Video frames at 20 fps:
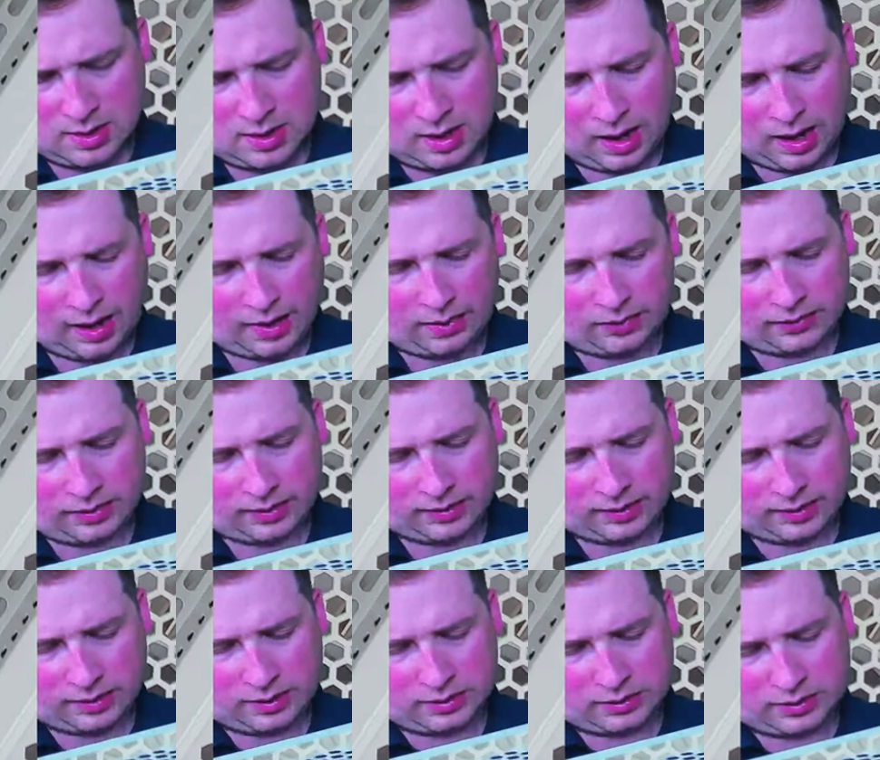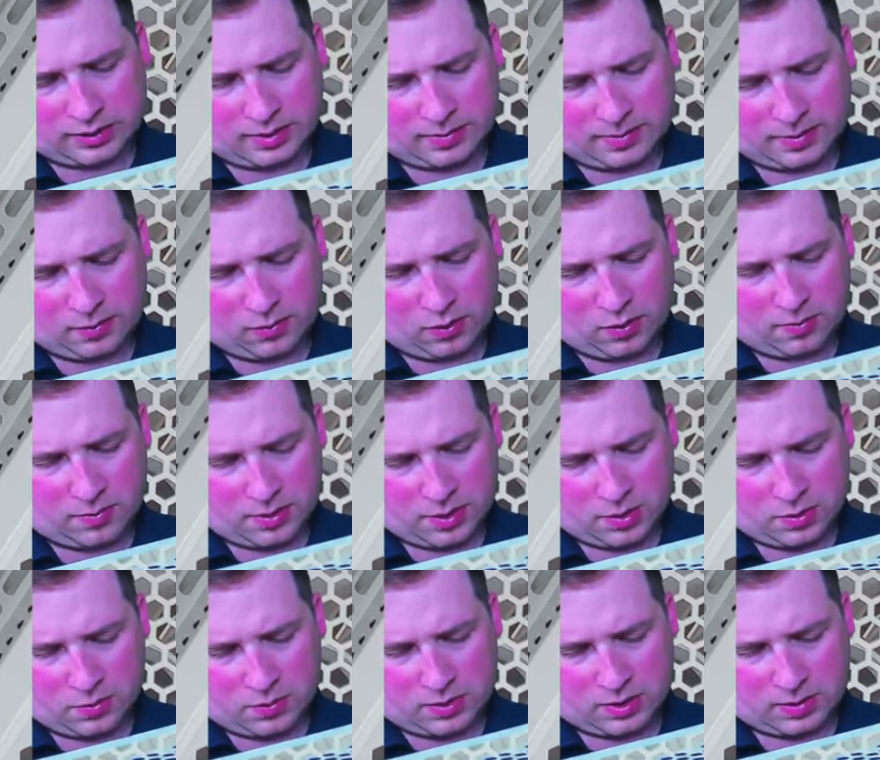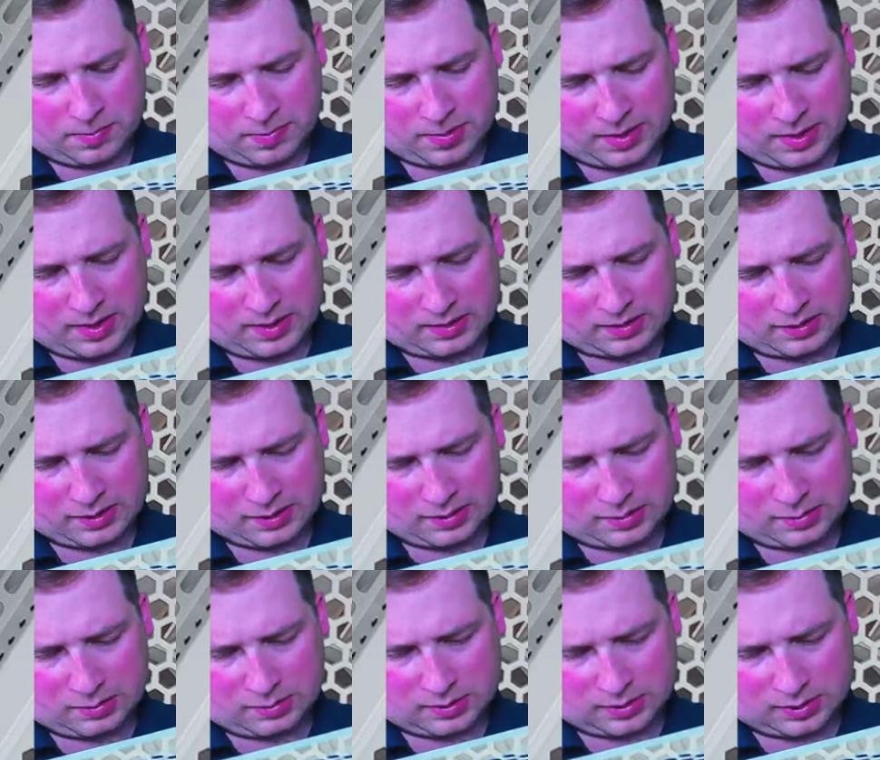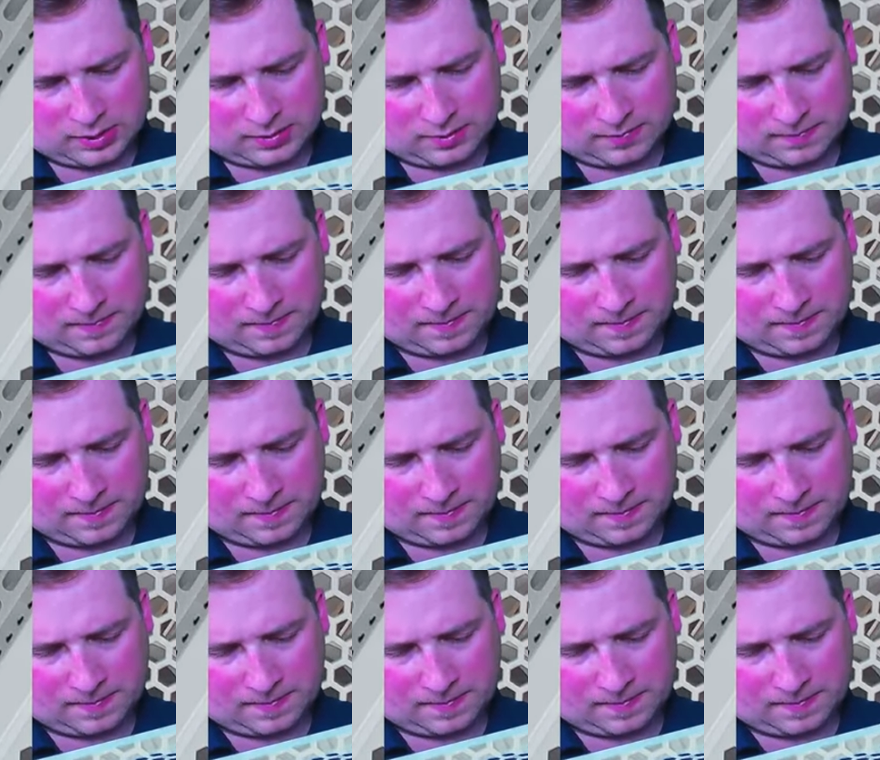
I don't think there's going to be room though with the PSU, so...